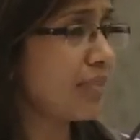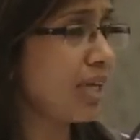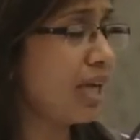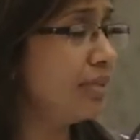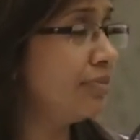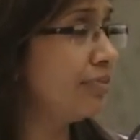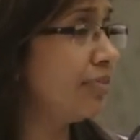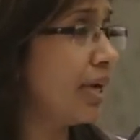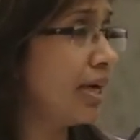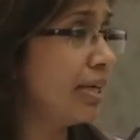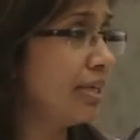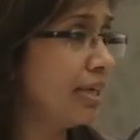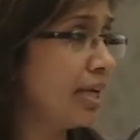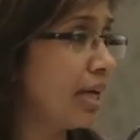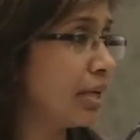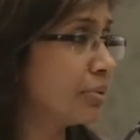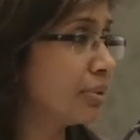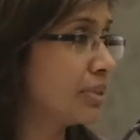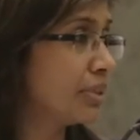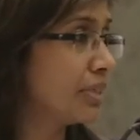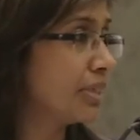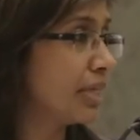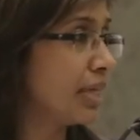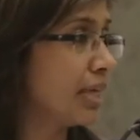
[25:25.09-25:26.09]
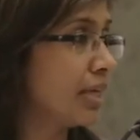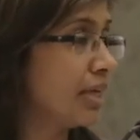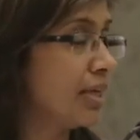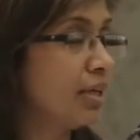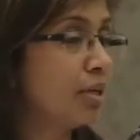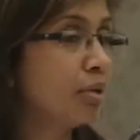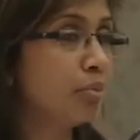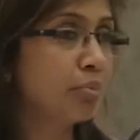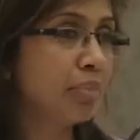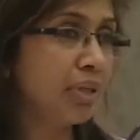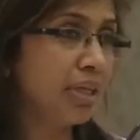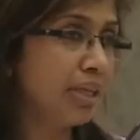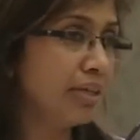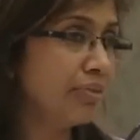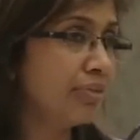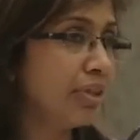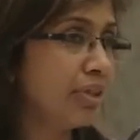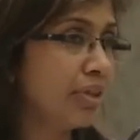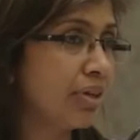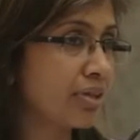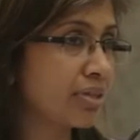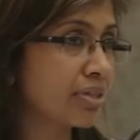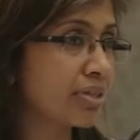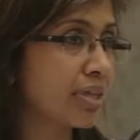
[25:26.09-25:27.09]
And finally, I would say, believe
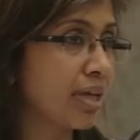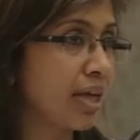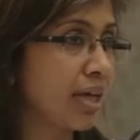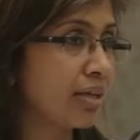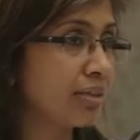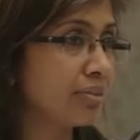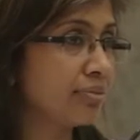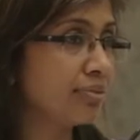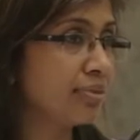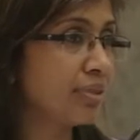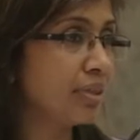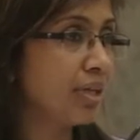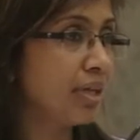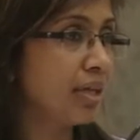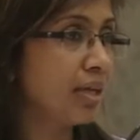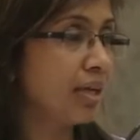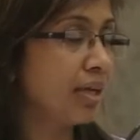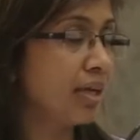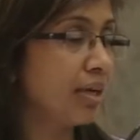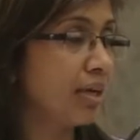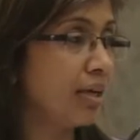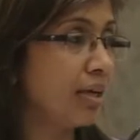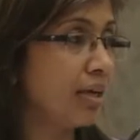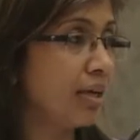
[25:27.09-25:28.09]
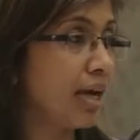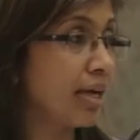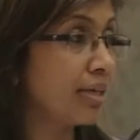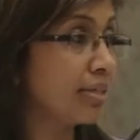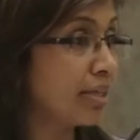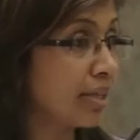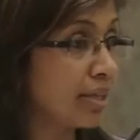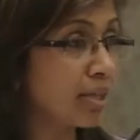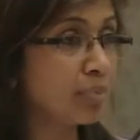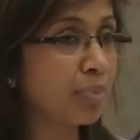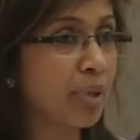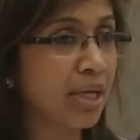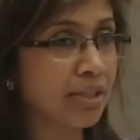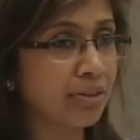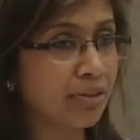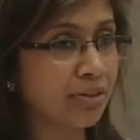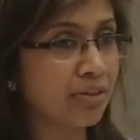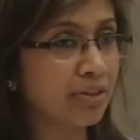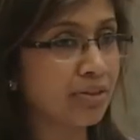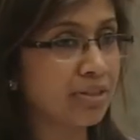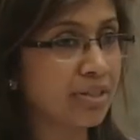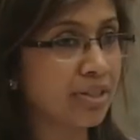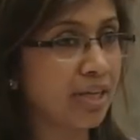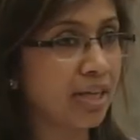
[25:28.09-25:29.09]
in yourself and take a bet
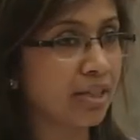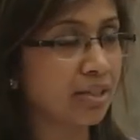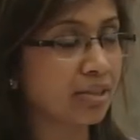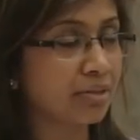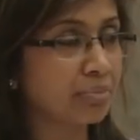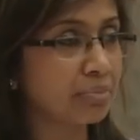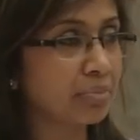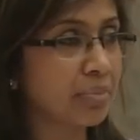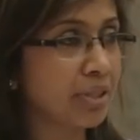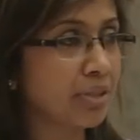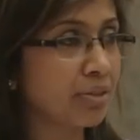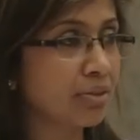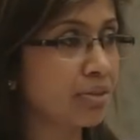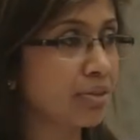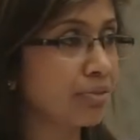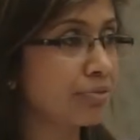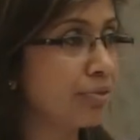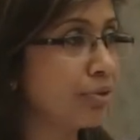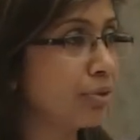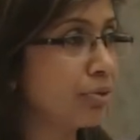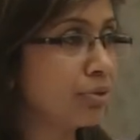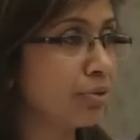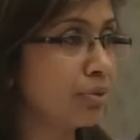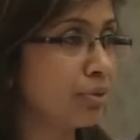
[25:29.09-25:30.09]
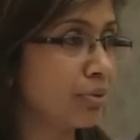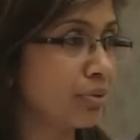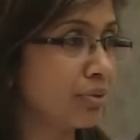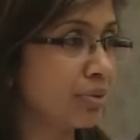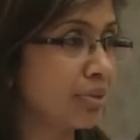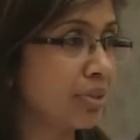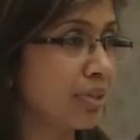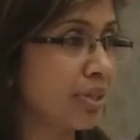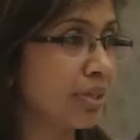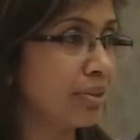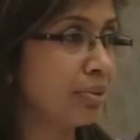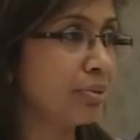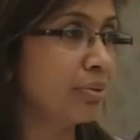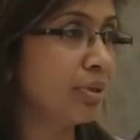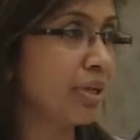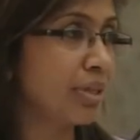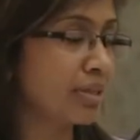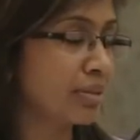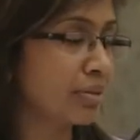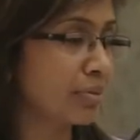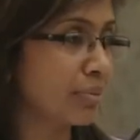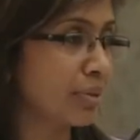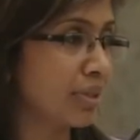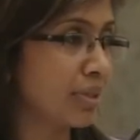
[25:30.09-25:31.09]
on yourself. Because if you don't, then who
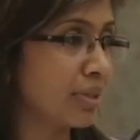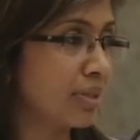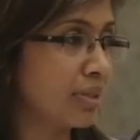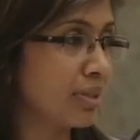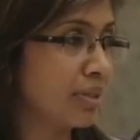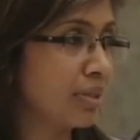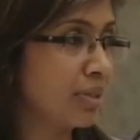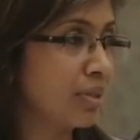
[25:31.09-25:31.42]
else will?